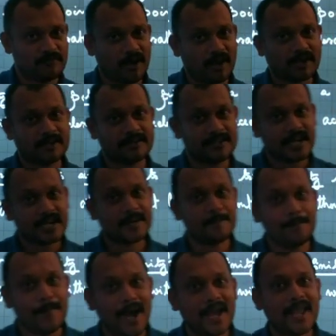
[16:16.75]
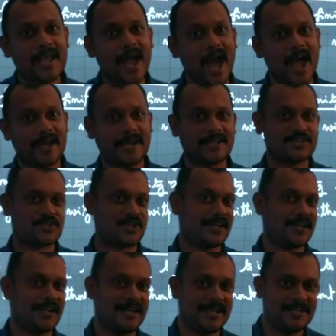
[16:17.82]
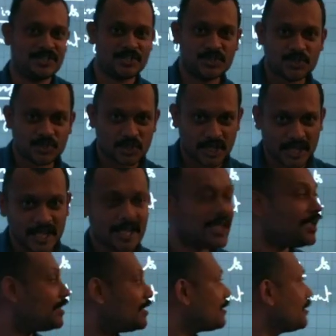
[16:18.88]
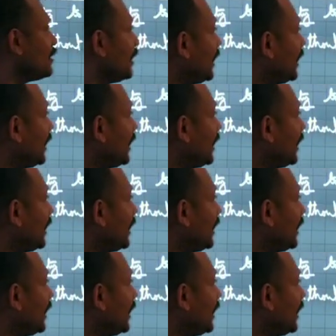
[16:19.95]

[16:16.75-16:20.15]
Work done by an external agency